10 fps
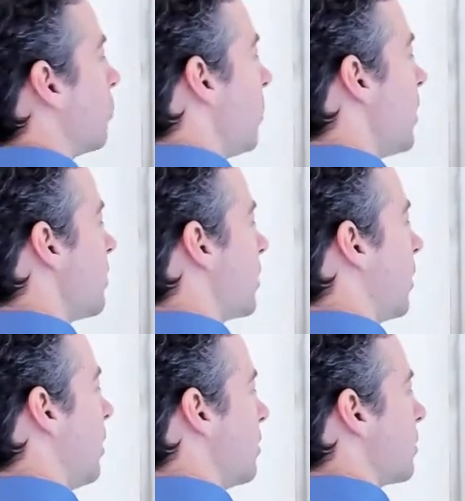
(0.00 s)
base
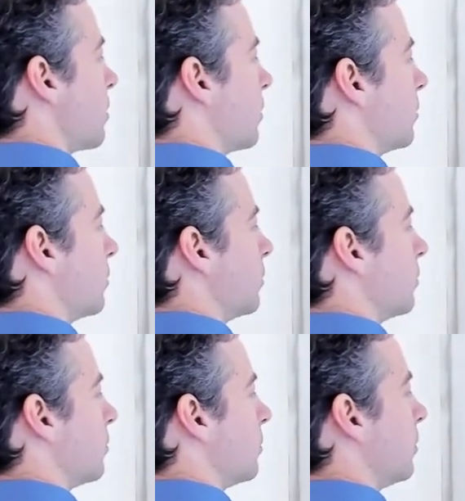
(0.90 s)
case,
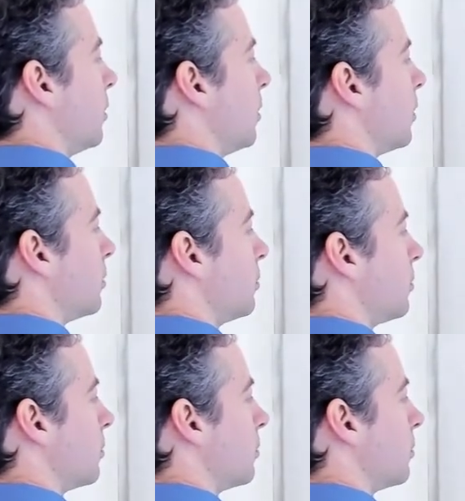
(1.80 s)
you know,